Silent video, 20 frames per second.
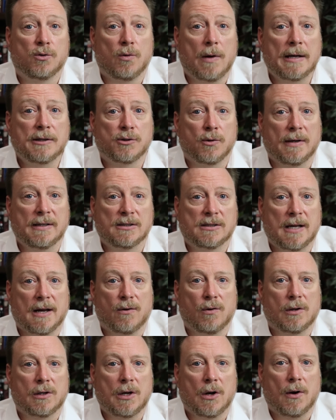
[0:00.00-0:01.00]
Treasury
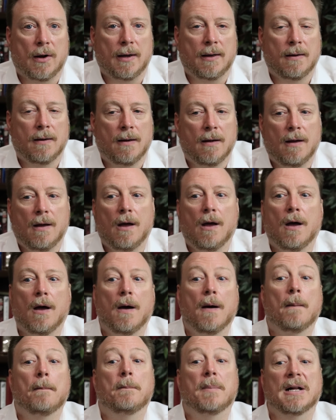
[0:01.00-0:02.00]
Secretary.
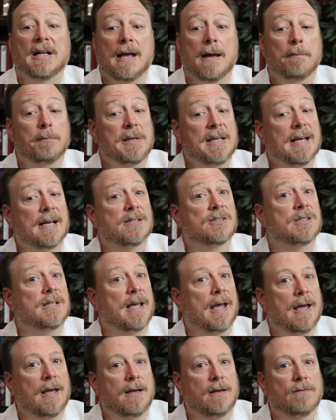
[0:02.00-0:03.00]
But MBS
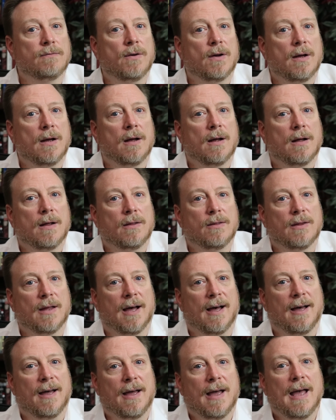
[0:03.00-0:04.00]
gave
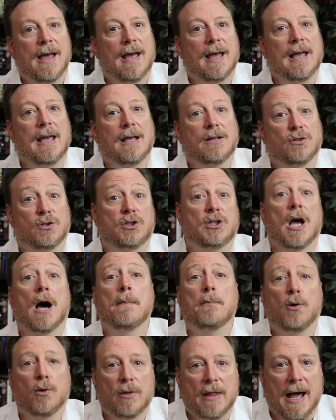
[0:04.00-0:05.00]

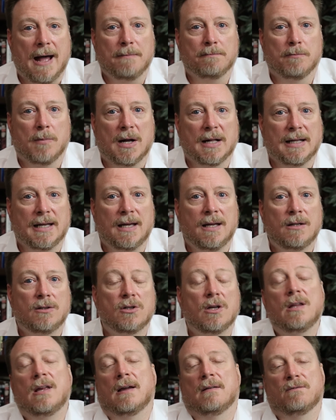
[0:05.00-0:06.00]
double that money
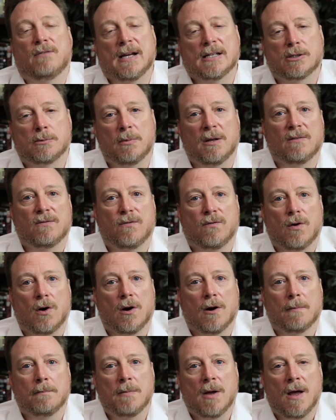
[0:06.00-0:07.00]
to the investment
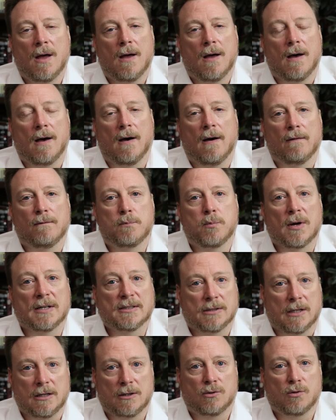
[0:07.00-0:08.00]
firm of
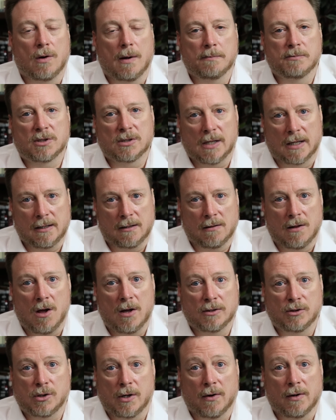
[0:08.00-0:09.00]
President Trump's
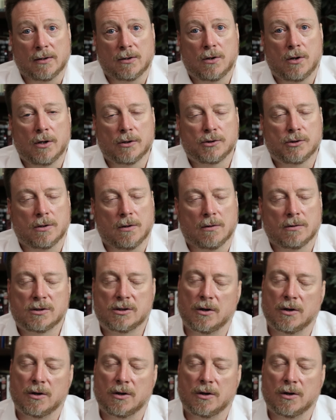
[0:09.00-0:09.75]
son-in-law, Jared Kushner.